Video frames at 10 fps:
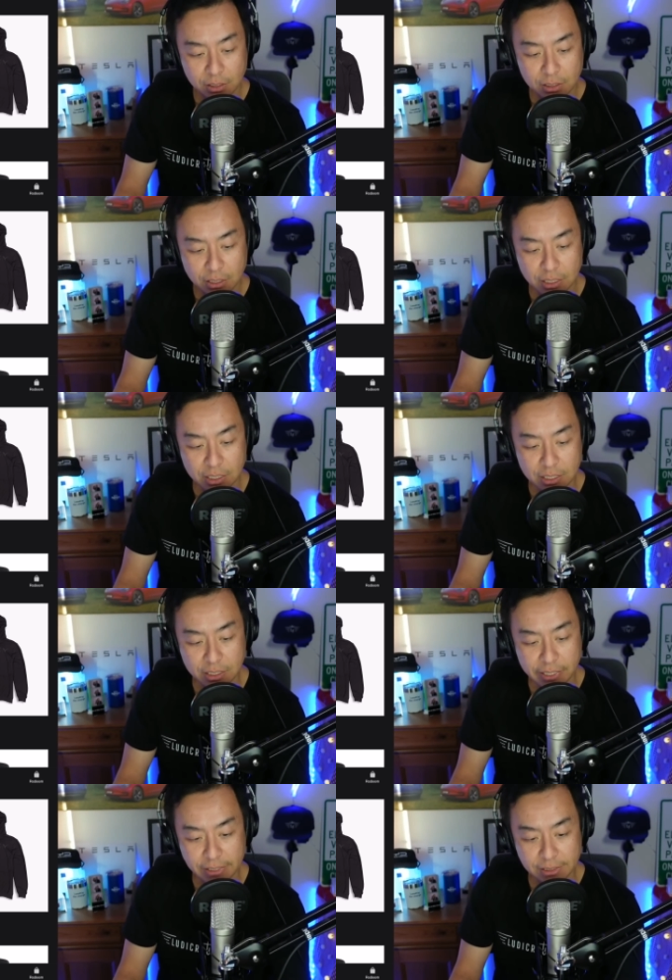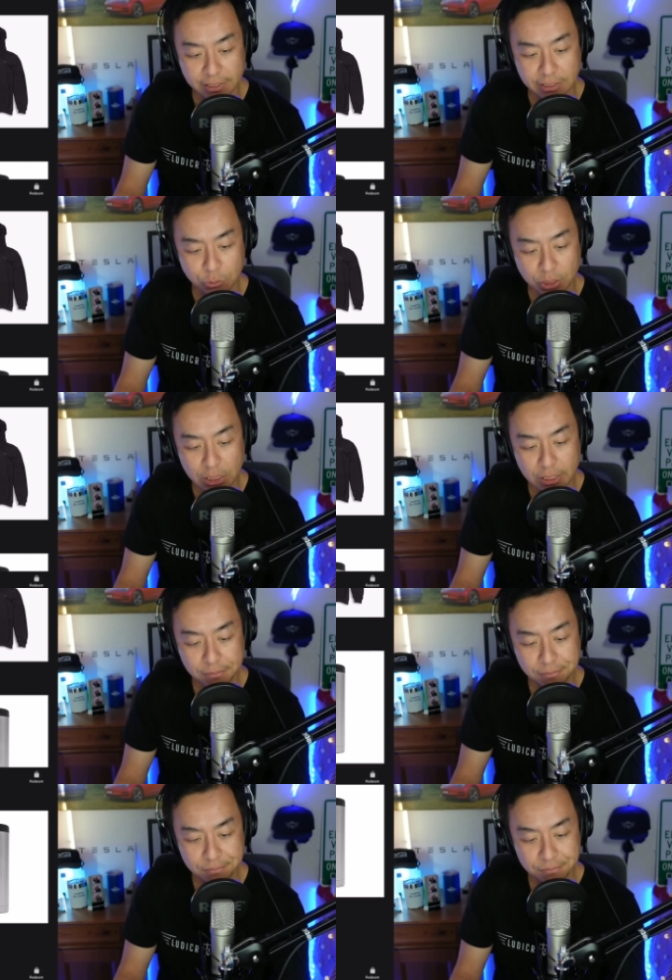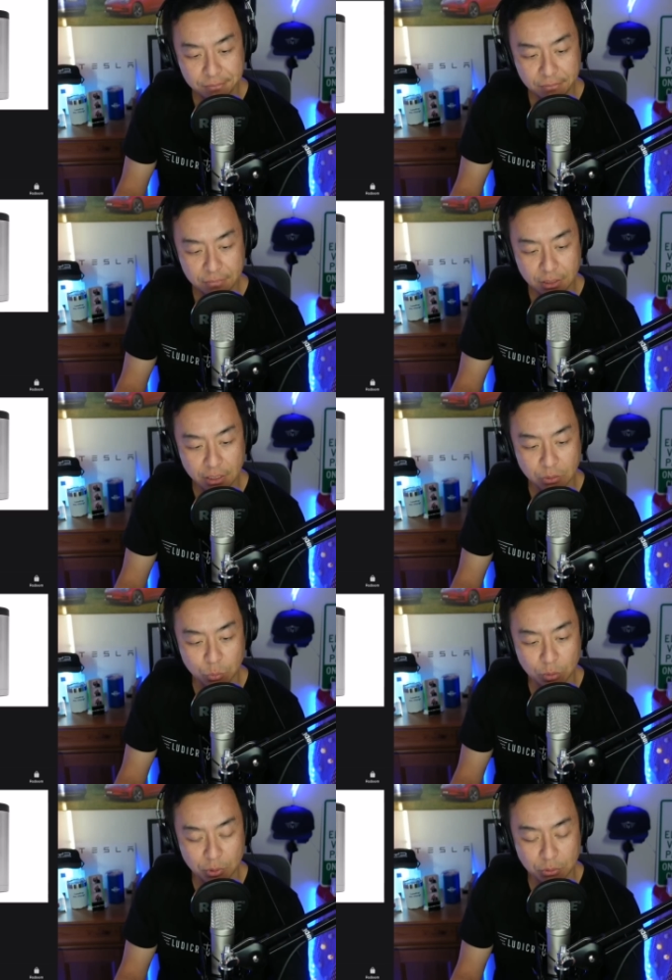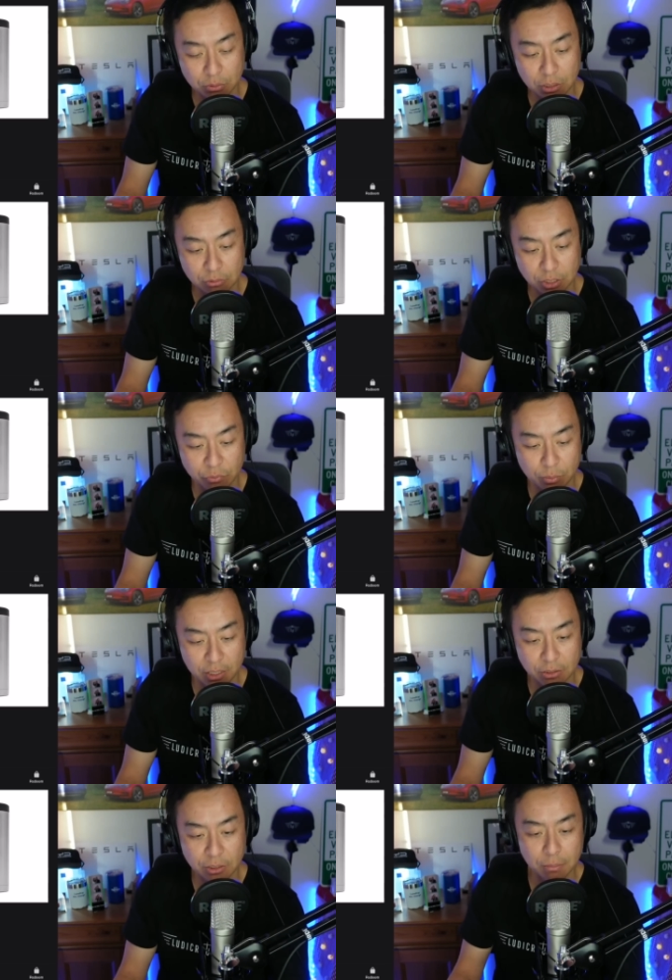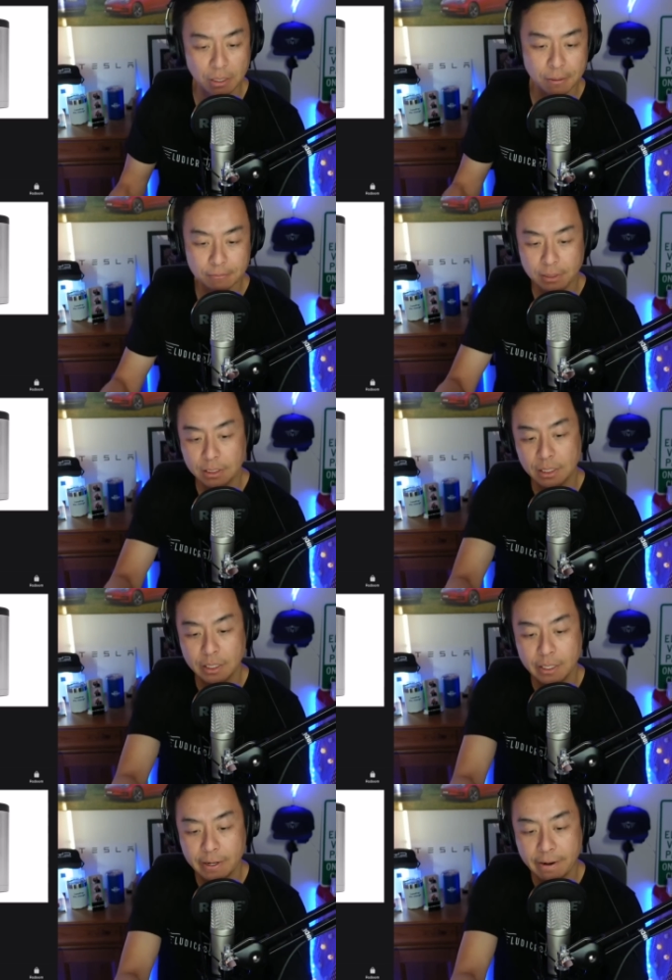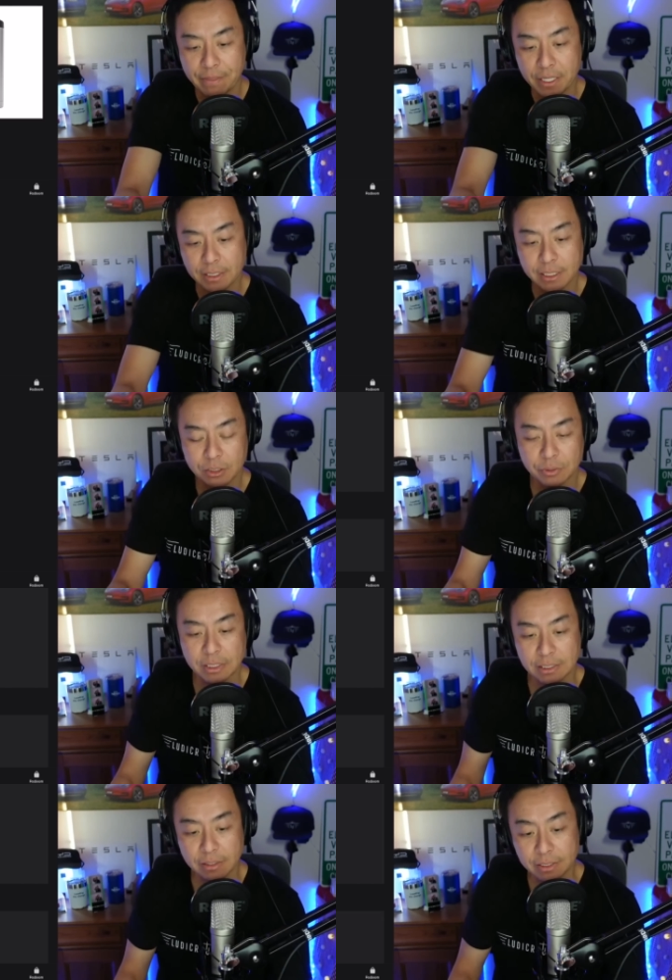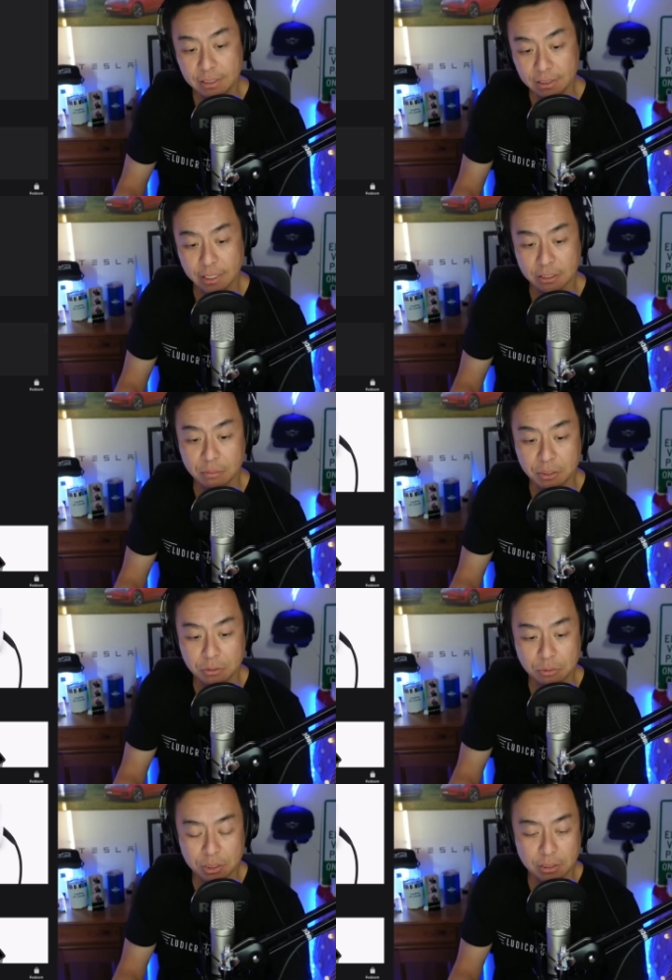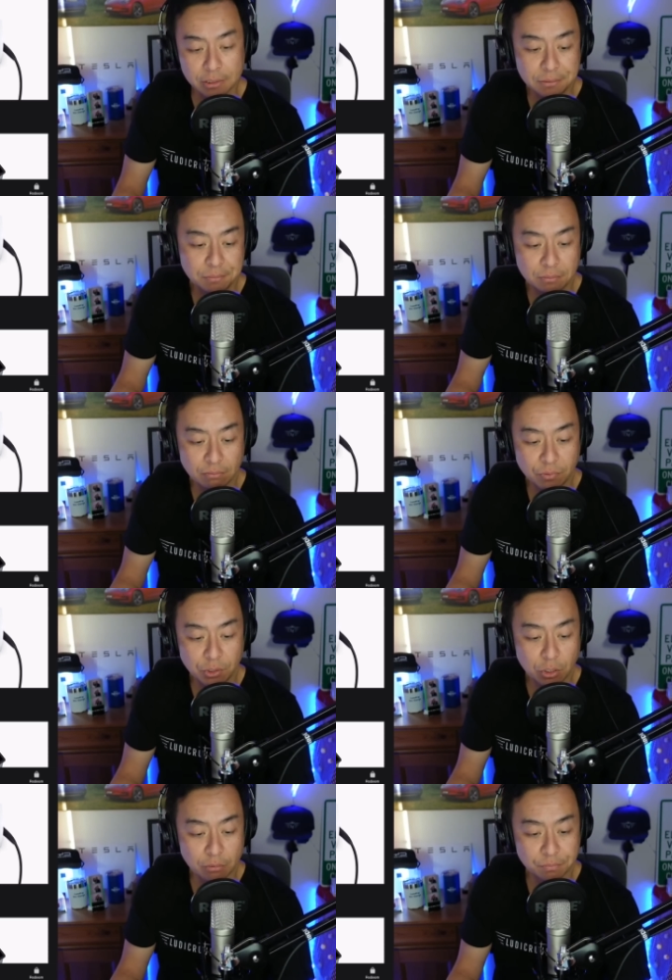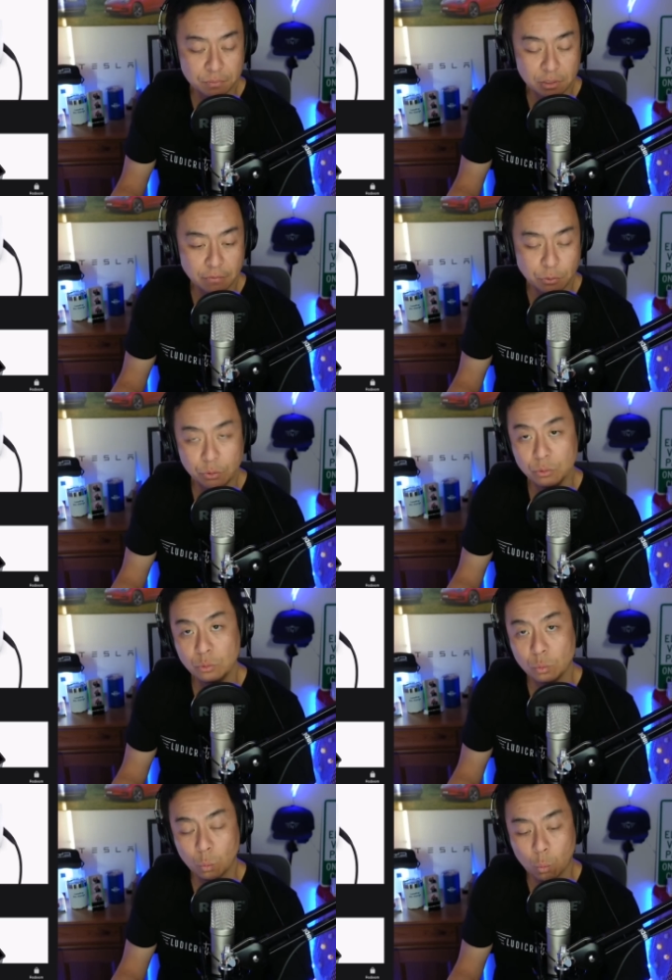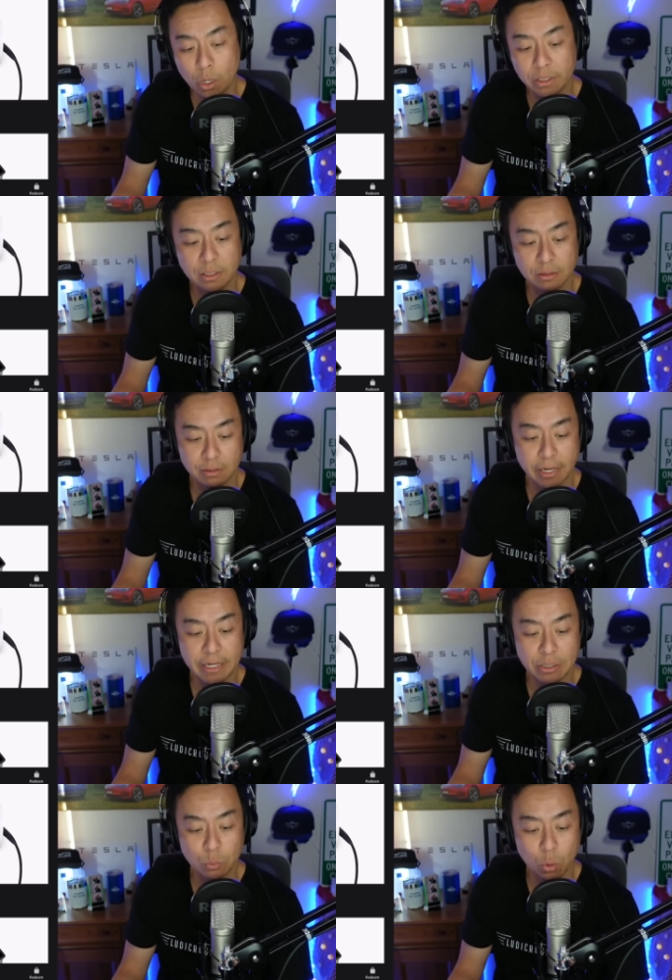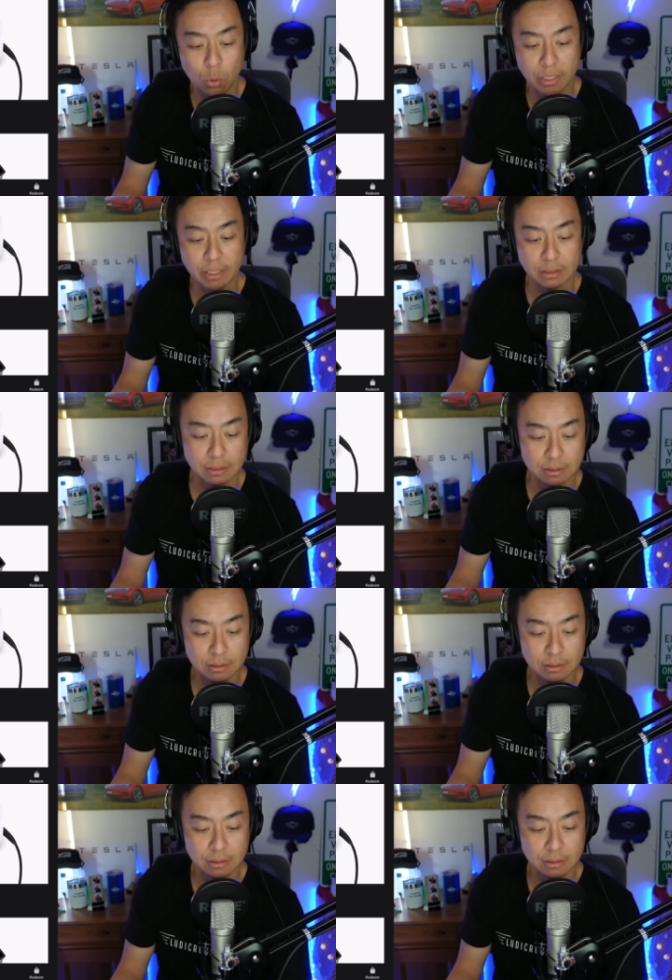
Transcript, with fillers: A sexy hoodie, another water bottle, or travel mug, tumbler. And then accessories. Now this is actually pretty cool. So, you know, if you want a wall connector,